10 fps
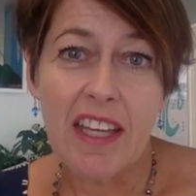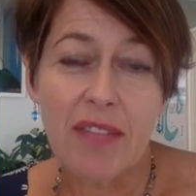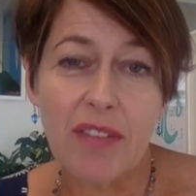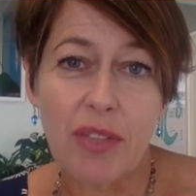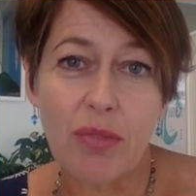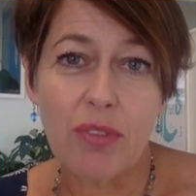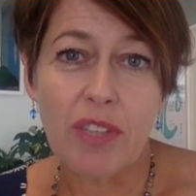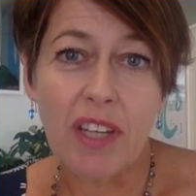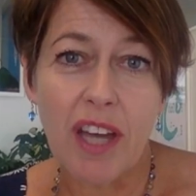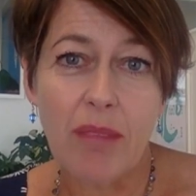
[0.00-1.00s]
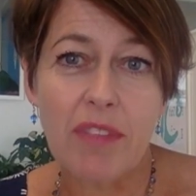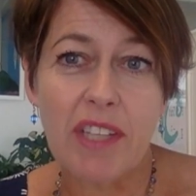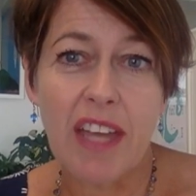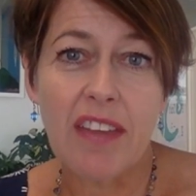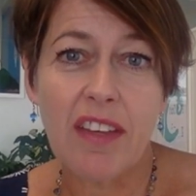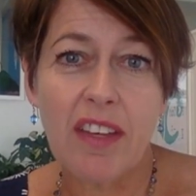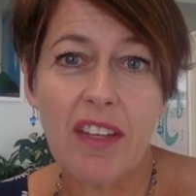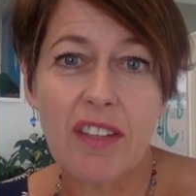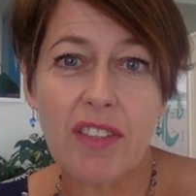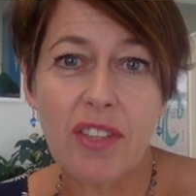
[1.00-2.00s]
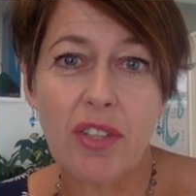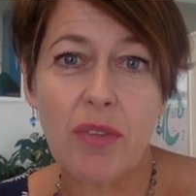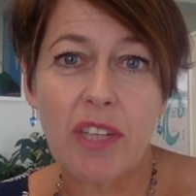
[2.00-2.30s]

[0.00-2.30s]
Individuals can come together to